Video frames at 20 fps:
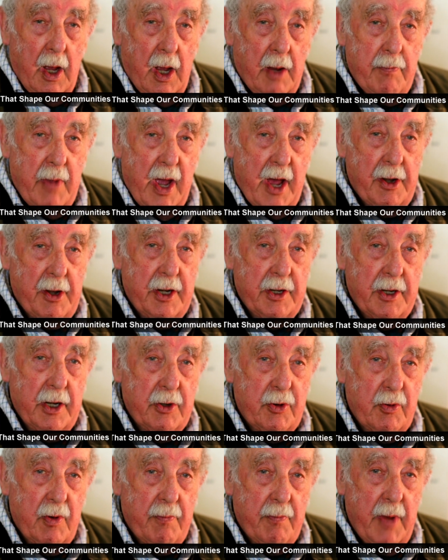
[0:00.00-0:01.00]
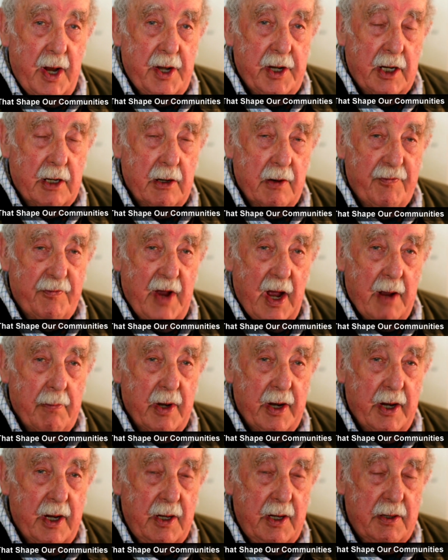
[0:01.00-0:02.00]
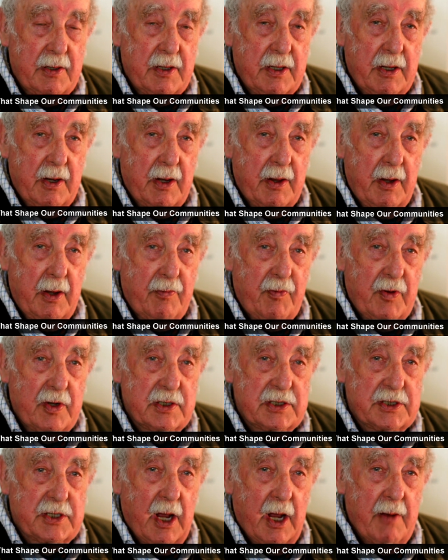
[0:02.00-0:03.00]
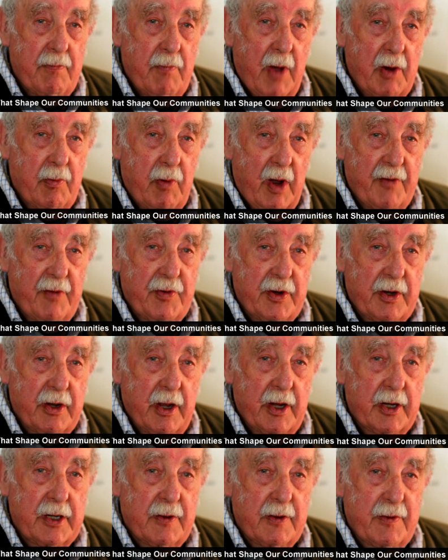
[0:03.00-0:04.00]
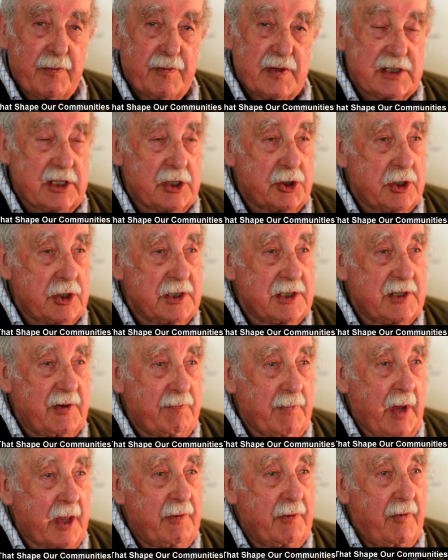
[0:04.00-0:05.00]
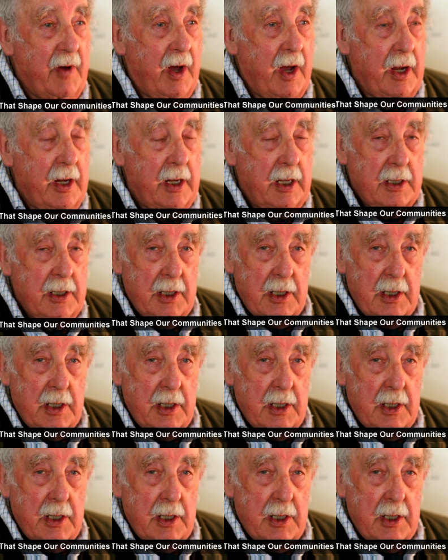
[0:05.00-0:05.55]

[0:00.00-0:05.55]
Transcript: married into a medical family, and the first time my wife had heard of the physicians of Mudfair,